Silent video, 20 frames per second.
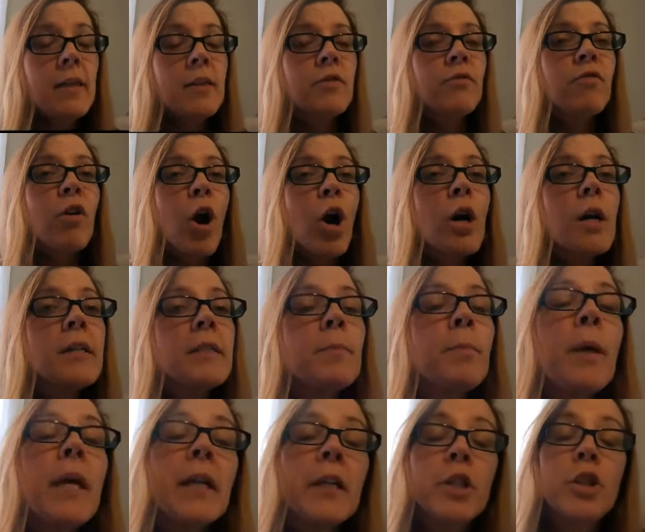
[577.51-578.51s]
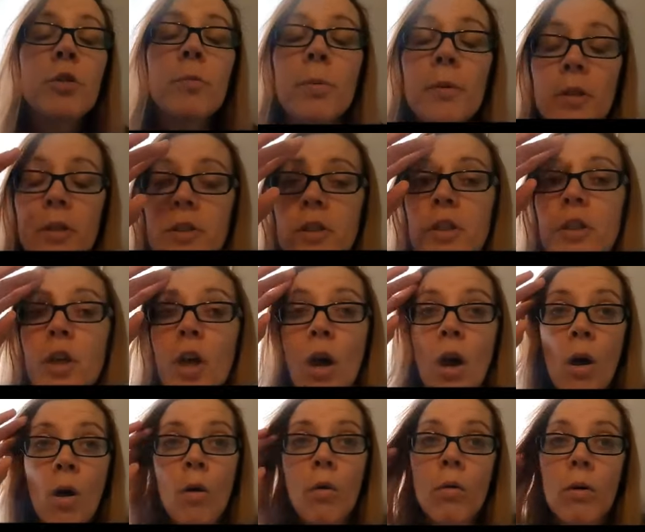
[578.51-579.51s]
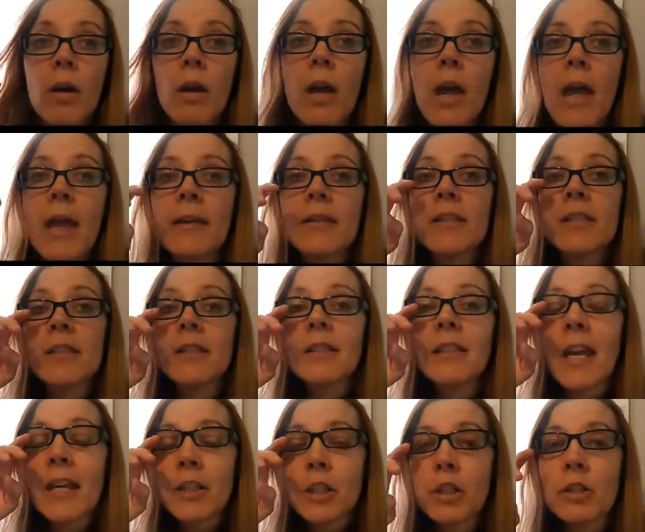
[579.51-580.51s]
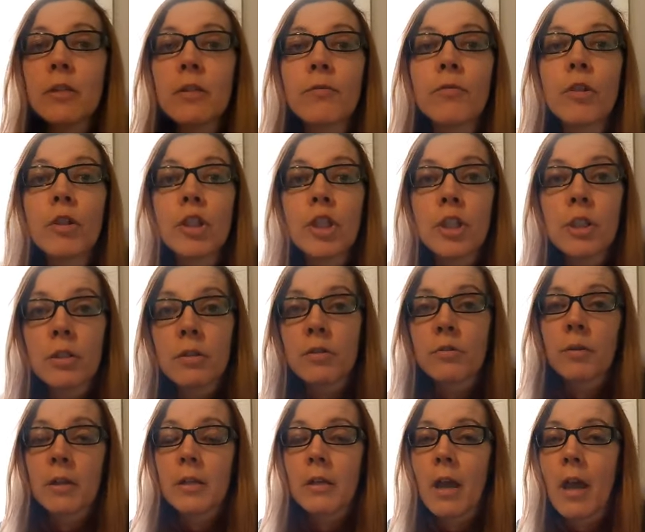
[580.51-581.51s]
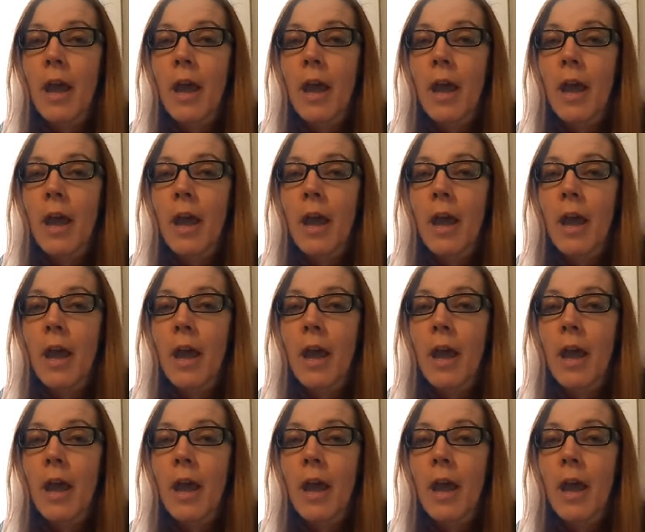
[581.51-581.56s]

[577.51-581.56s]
As far as picture books go and selections for children,